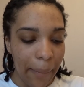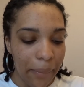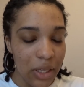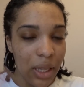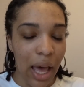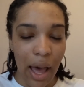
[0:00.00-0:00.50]

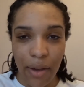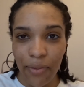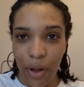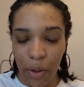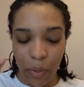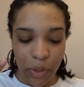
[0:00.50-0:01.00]
So that I
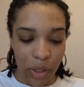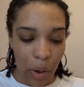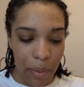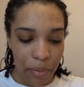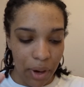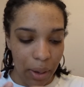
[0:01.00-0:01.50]
felt was
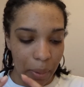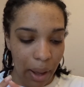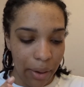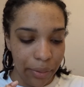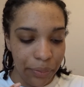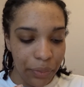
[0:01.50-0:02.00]
going pretty
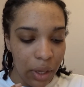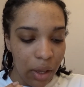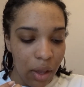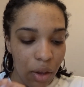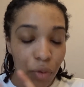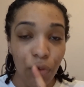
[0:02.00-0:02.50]
well.
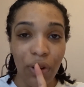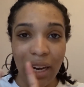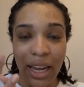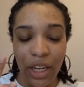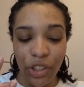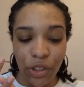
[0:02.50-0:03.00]

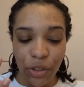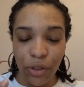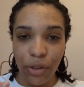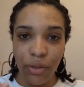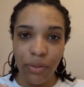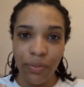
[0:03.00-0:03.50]

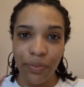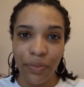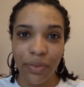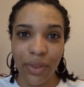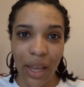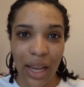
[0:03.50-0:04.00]
Relational,
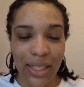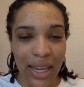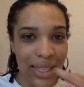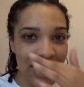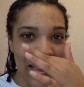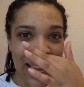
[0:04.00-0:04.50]
as I
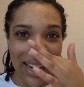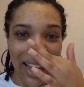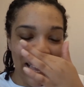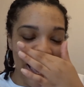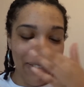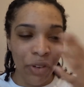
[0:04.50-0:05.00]
said,
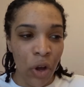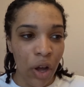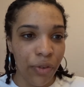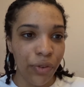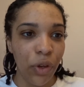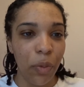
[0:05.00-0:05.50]
like I've got
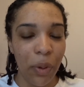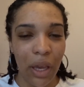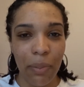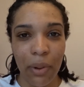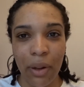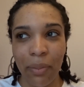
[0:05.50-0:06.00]
a few
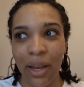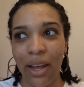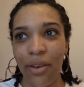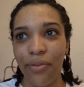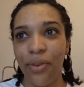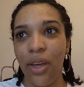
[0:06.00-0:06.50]
people in my
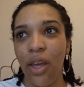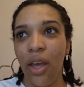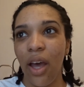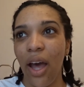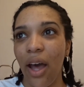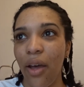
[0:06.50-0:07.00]
life
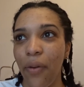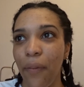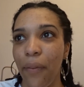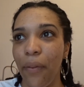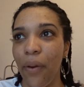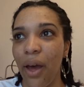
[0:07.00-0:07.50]

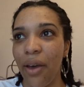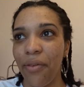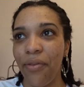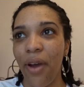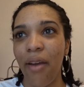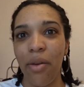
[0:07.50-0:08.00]
who I
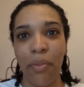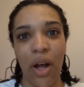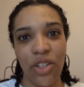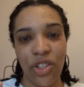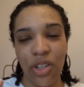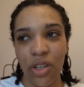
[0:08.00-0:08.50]
very
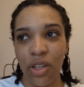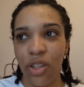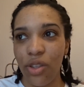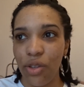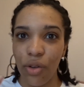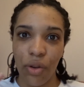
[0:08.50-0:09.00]
much
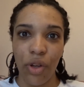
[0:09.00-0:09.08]
do